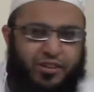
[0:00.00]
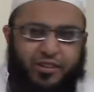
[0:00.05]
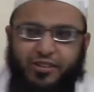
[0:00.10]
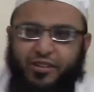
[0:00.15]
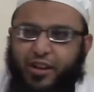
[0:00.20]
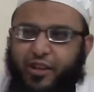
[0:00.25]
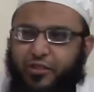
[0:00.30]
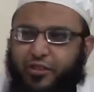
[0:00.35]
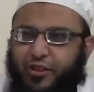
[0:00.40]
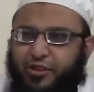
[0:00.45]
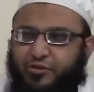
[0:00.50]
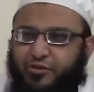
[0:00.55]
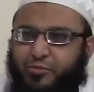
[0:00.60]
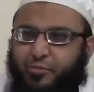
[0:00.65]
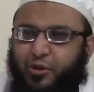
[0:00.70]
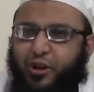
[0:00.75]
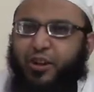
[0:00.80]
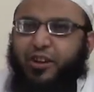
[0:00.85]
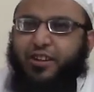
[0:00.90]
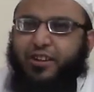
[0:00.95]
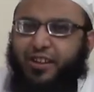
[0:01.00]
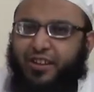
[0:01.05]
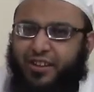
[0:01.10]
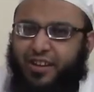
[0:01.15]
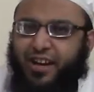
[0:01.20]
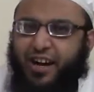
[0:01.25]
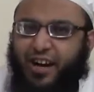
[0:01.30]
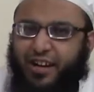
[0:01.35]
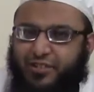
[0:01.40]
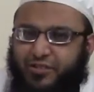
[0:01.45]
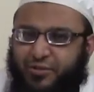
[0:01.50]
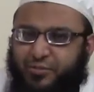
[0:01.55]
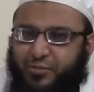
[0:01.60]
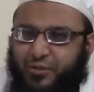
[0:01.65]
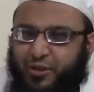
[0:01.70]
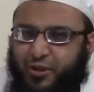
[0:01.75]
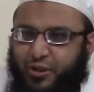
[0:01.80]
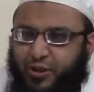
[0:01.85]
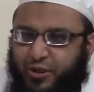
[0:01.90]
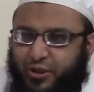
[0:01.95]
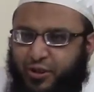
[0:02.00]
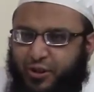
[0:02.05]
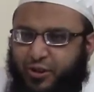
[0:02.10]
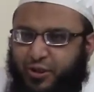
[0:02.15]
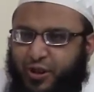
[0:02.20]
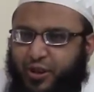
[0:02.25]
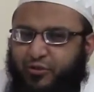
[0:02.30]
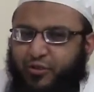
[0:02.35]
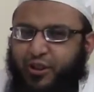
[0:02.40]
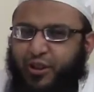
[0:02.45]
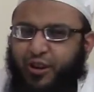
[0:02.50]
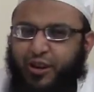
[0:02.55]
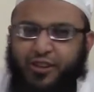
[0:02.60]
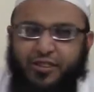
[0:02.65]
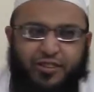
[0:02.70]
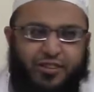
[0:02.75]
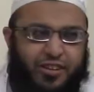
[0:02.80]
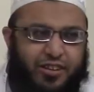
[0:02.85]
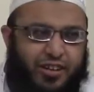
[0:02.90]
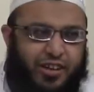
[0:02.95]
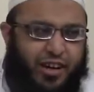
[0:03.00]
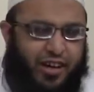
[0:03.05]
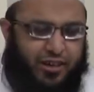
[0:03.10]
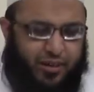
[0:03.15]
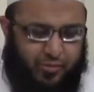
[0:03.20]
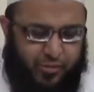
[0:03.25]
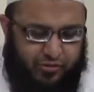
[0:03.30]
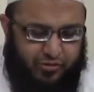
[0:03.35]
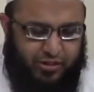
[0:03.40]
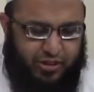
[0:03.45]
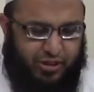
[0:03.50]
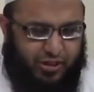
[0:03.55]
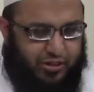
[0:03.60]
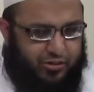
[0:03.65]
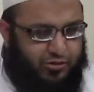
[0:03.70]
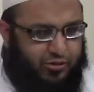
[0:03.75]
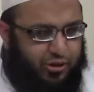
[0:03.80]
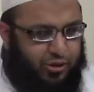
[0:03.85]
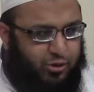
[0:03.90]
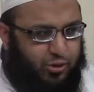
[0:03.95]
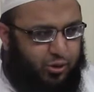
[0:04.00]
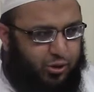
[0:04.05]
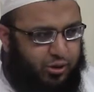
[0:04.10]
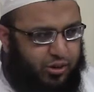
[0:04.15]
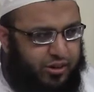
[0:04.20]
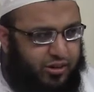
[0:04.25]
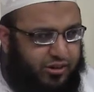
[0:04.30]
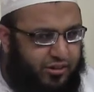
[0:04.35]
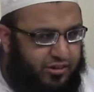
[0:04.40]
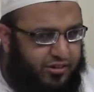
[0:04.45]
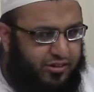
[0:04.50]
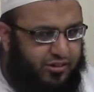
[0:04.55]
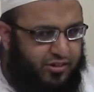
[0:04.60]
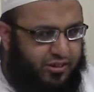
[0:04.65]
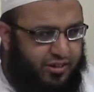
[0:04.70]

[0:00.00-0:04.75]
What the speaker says: There's nothing smaller than the atom, or even larger than the atom. Everything is recorded.